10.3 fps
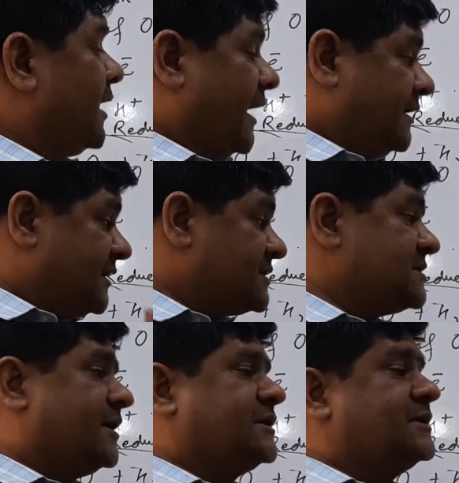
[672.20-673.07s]
And
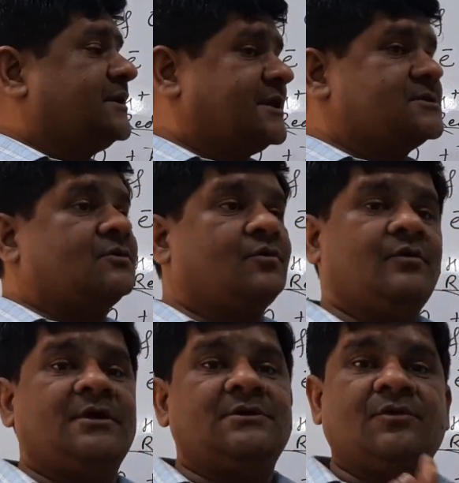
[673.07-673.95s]
this reaction as a
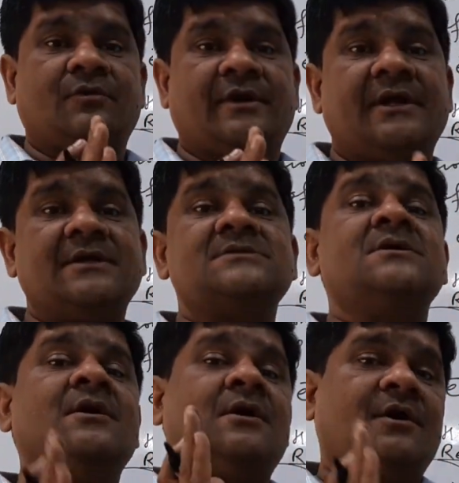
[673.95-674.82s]
whole is known
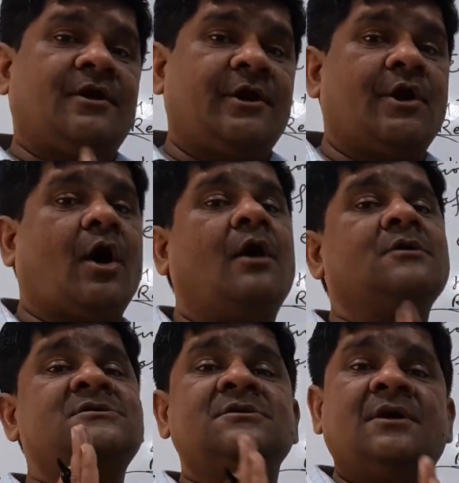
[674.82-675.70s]
as
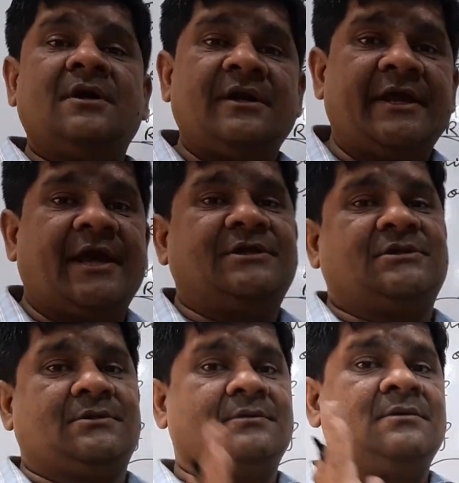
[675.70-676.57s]
redox
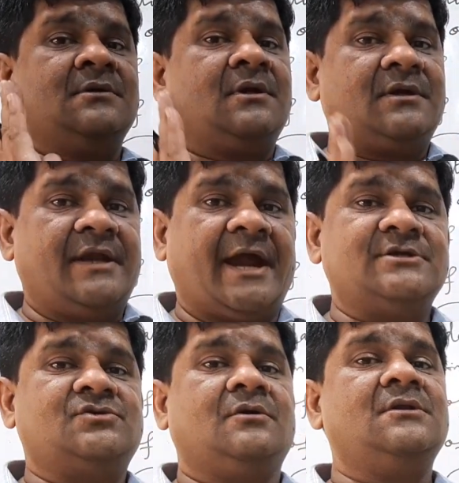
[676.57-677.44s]
reaction.
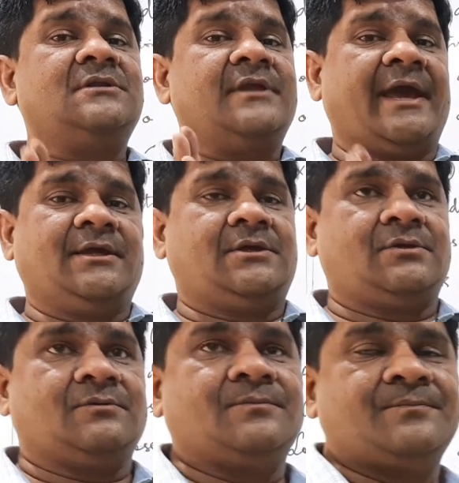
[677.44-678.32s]
That's all. Thank you.